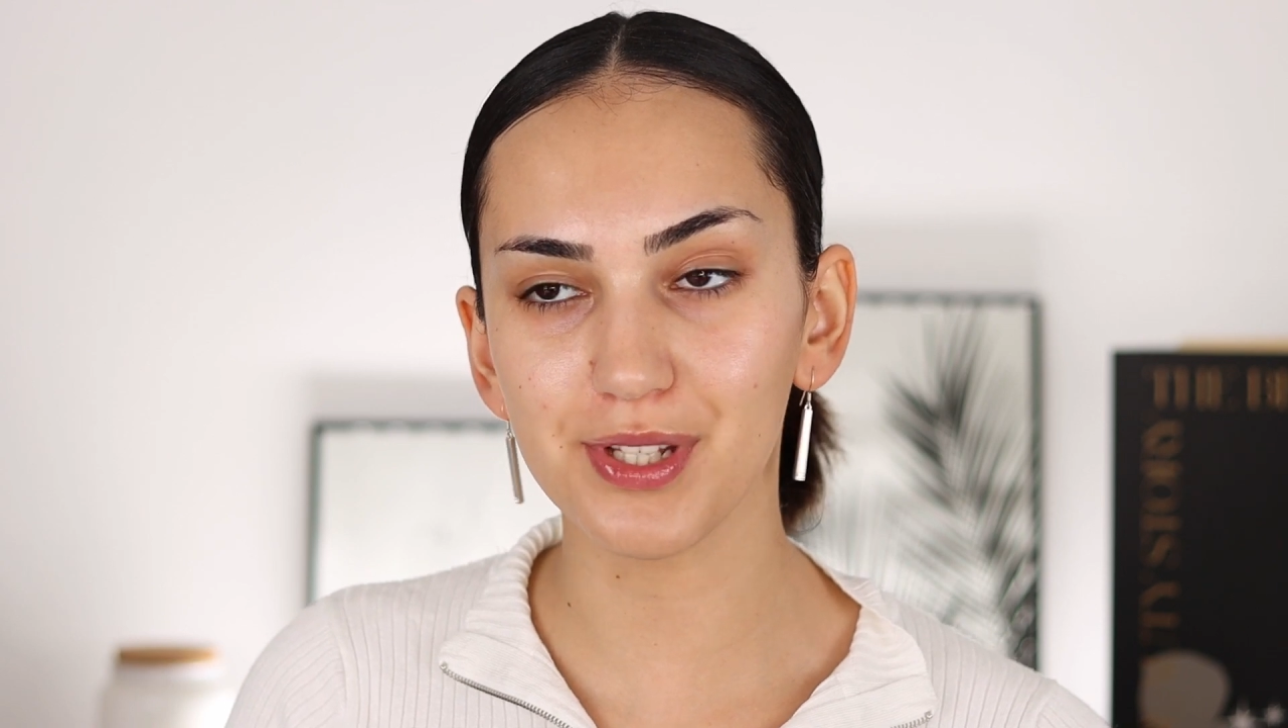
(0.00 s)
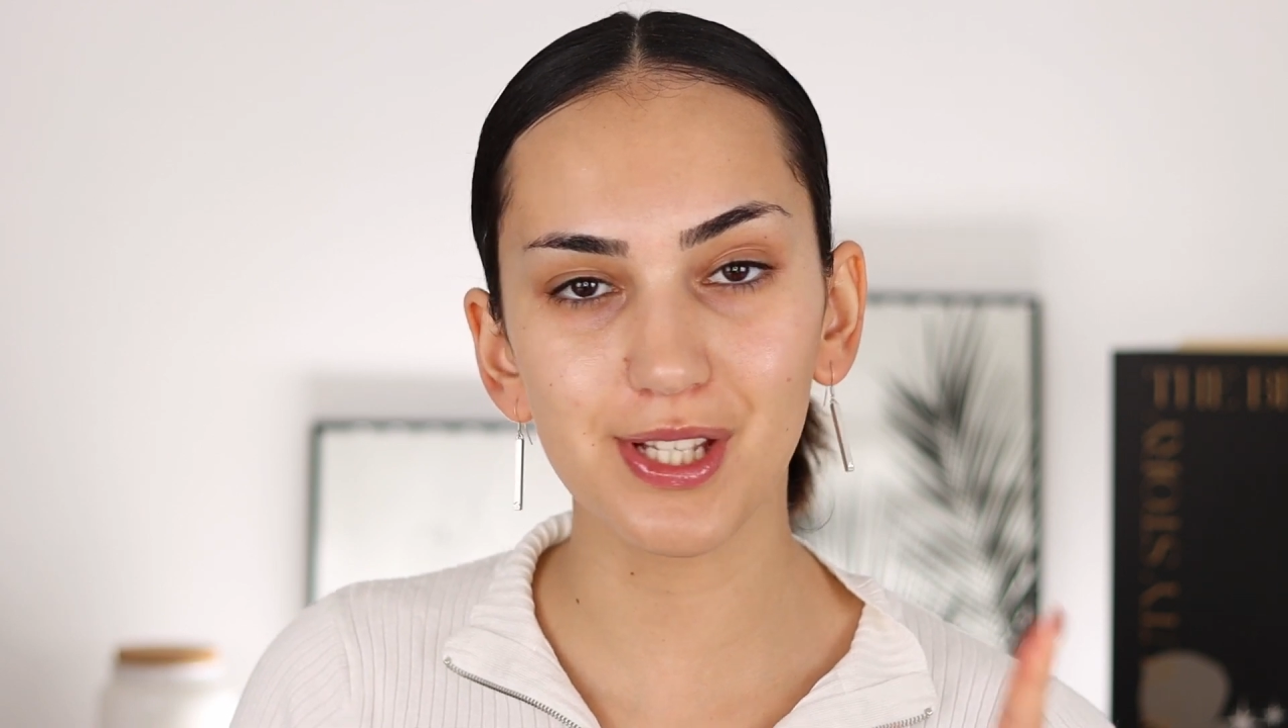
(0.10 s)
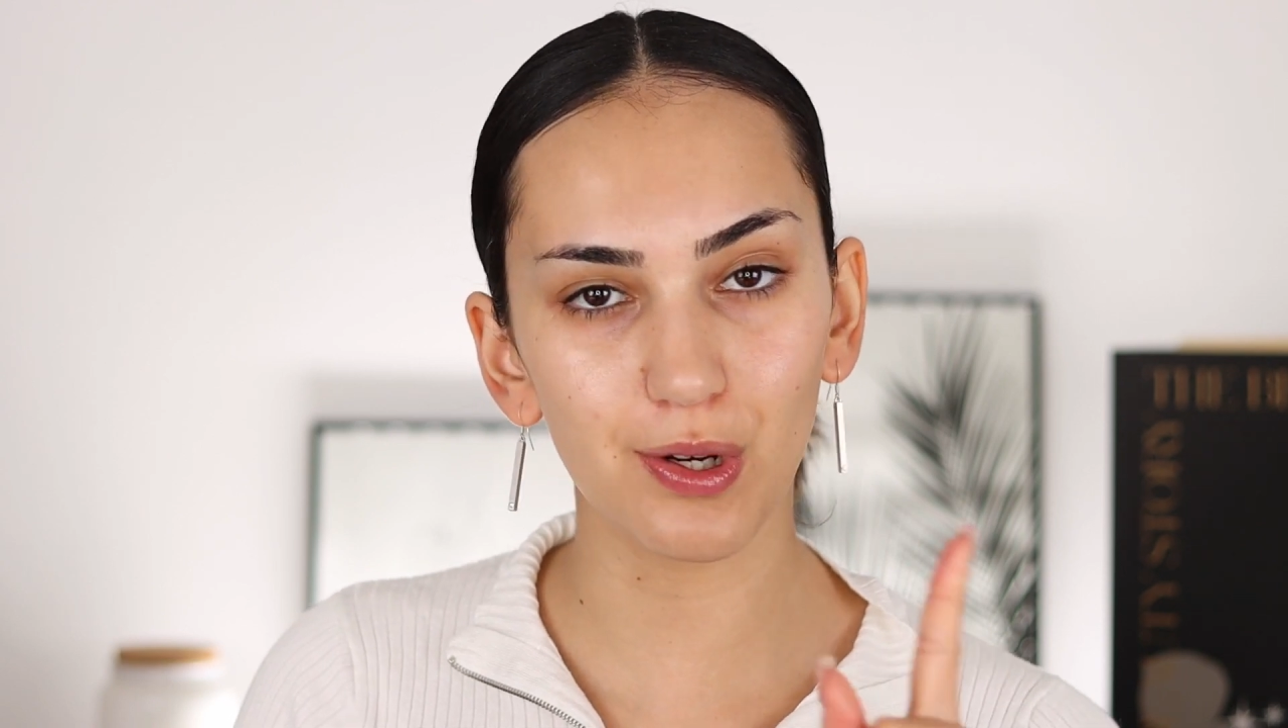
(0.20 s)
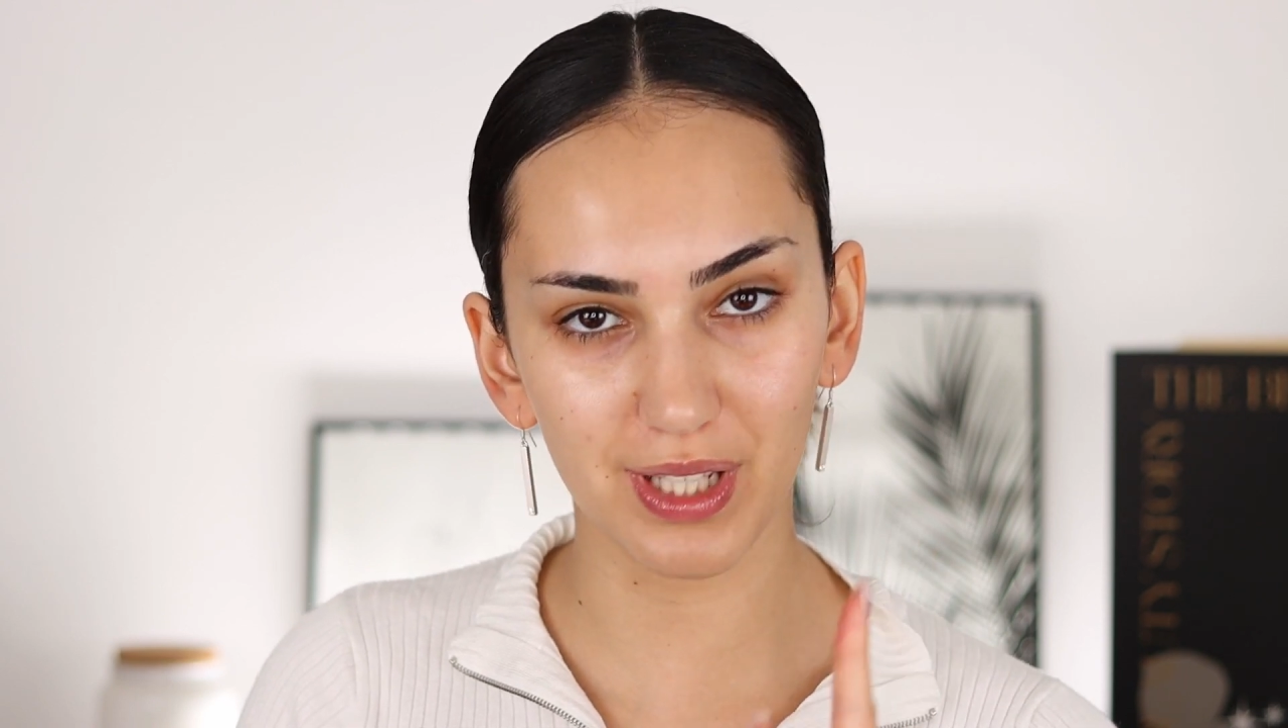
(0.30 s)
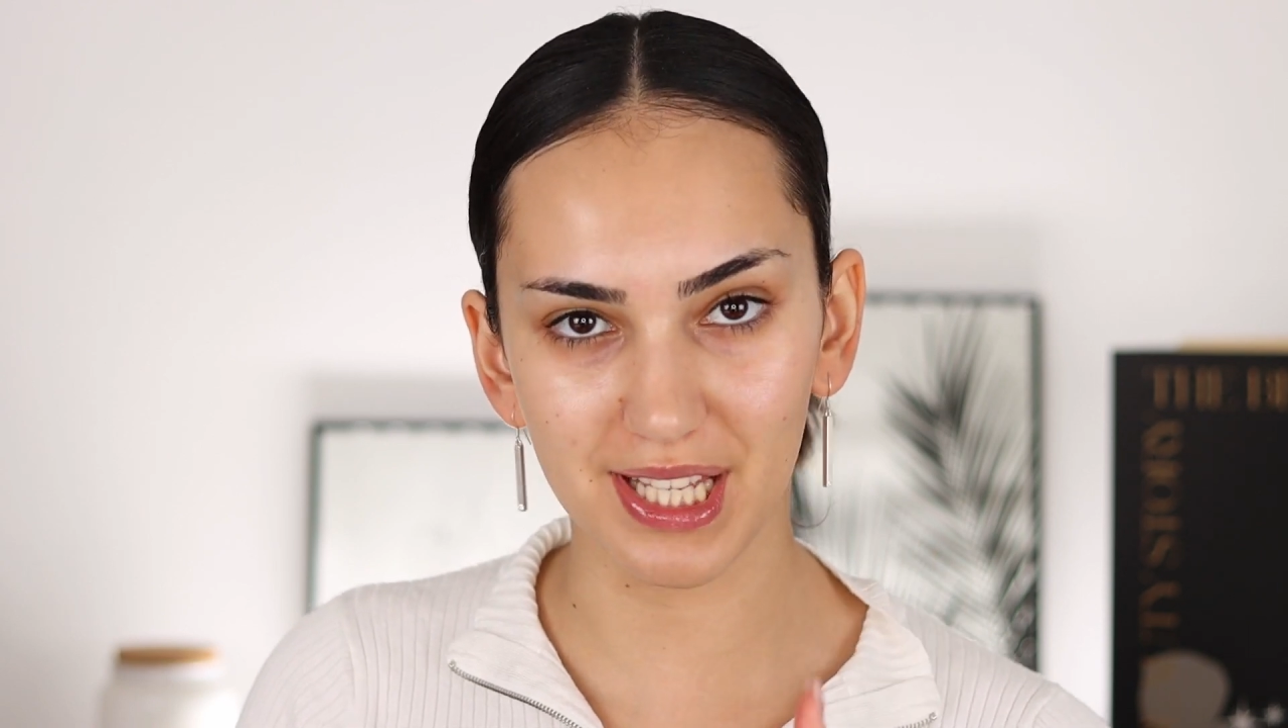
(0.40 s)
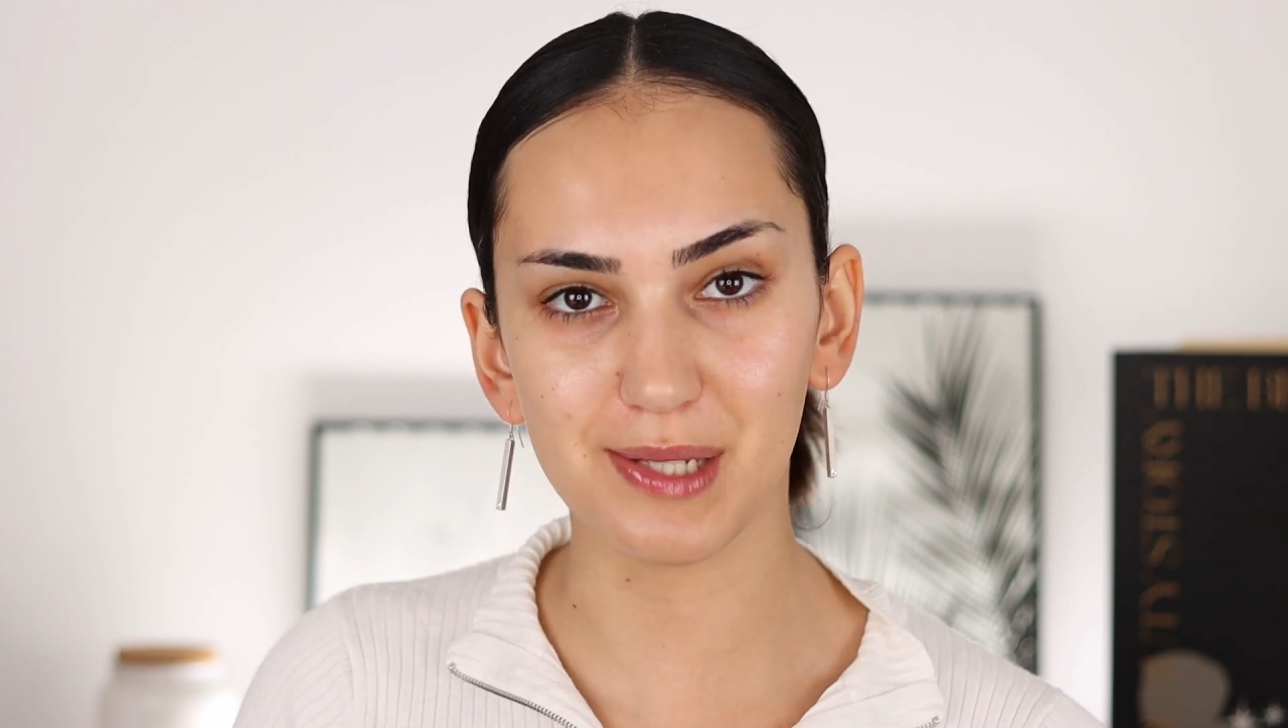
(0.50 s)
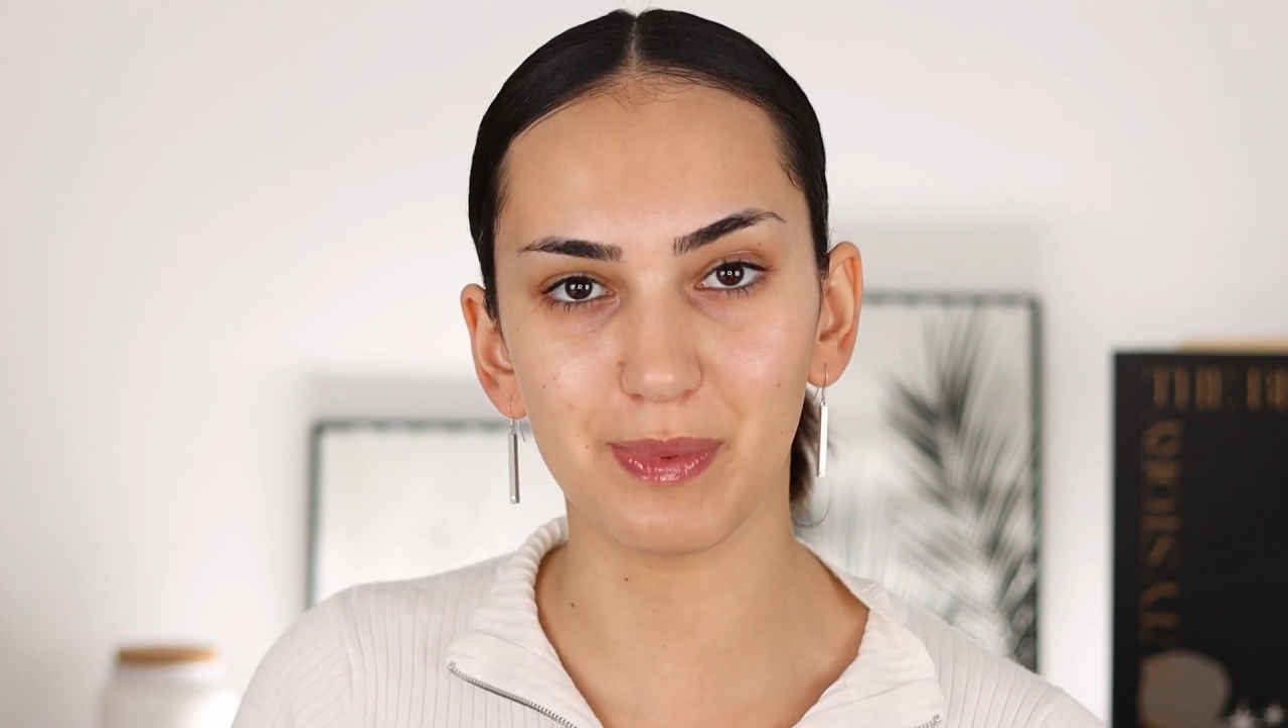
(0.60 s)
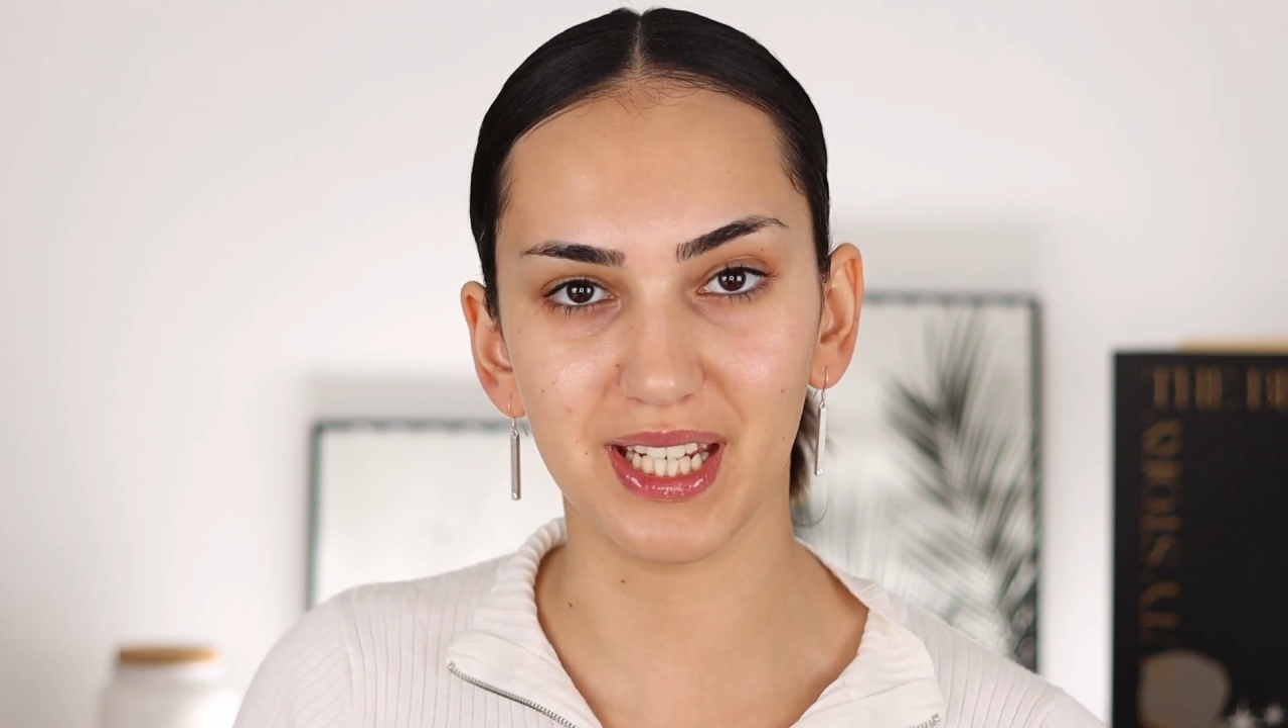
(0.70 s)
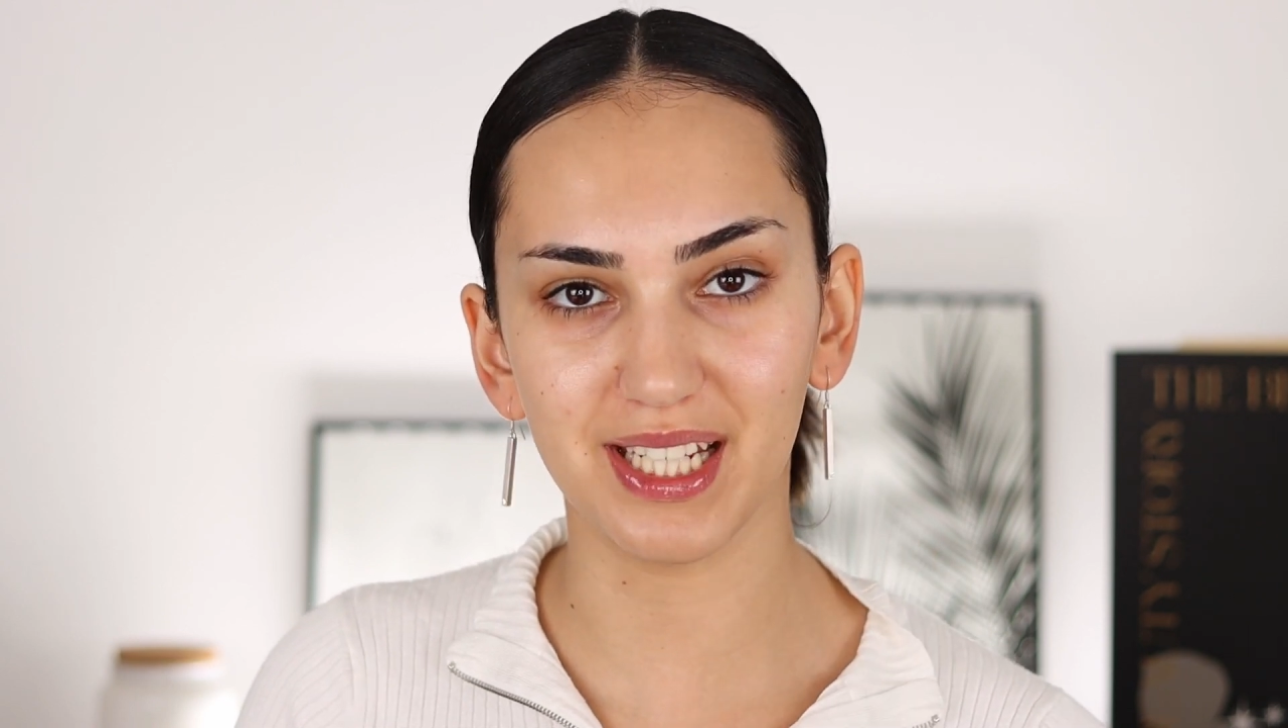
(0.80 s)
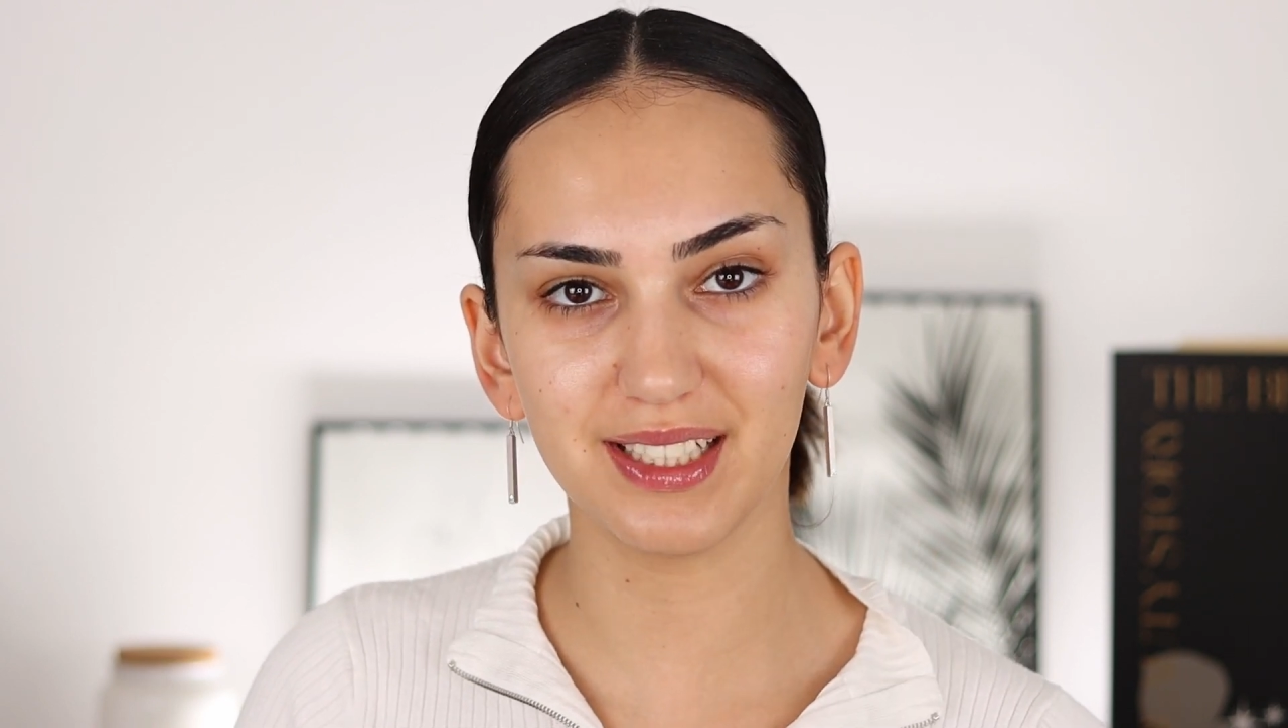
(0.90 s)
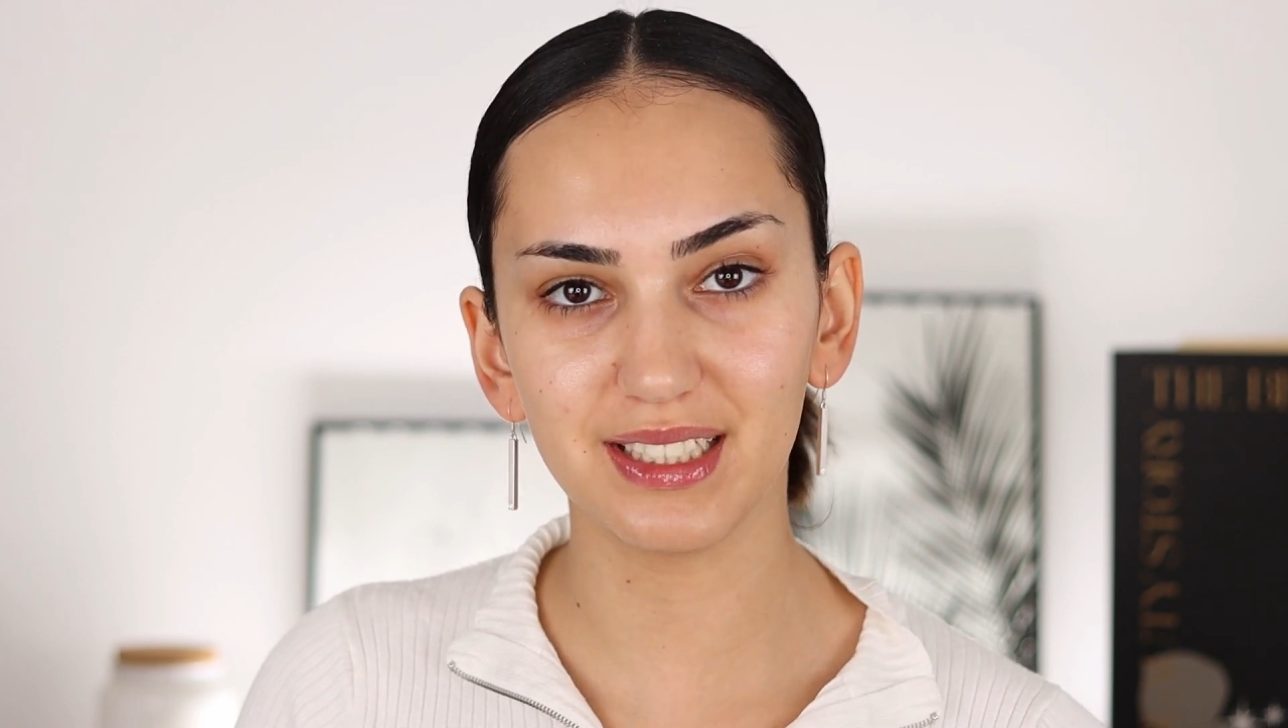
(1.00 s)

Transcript: so let's begin.